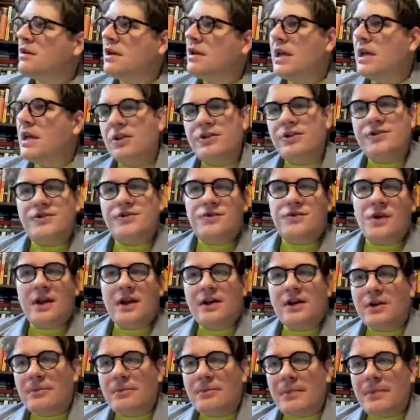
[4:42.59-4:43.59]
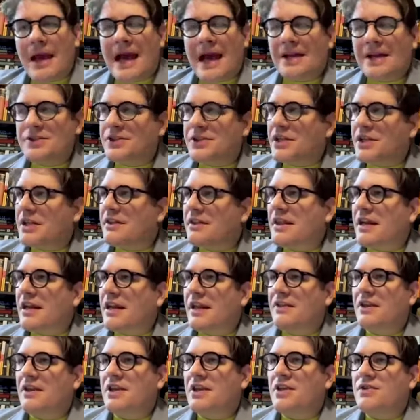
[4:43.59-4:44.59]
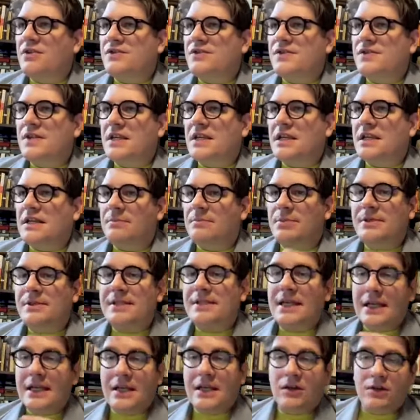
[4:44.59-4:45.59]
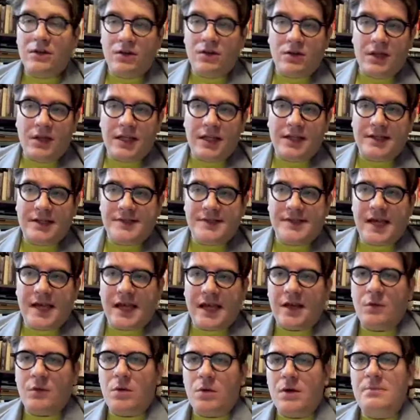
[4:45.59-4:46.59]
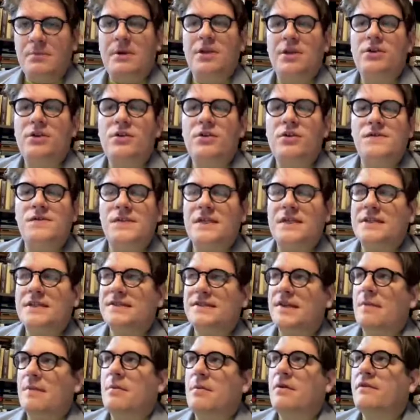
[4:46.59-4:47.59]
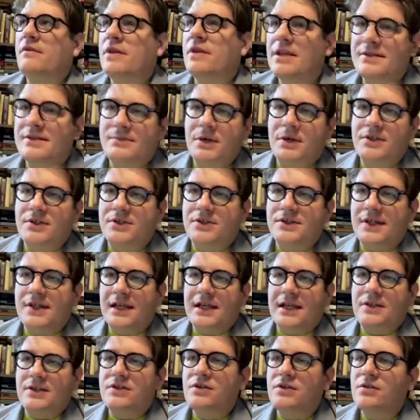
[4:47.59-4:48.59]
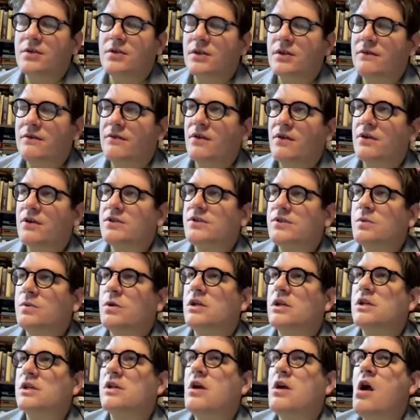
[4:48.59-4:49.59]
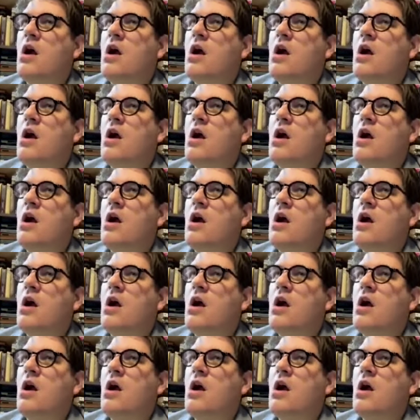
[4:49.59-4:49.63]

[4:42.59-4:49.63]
illustrator magic that I think you see, particularly in the second one, but you do see some of it as much as they can do in the first one.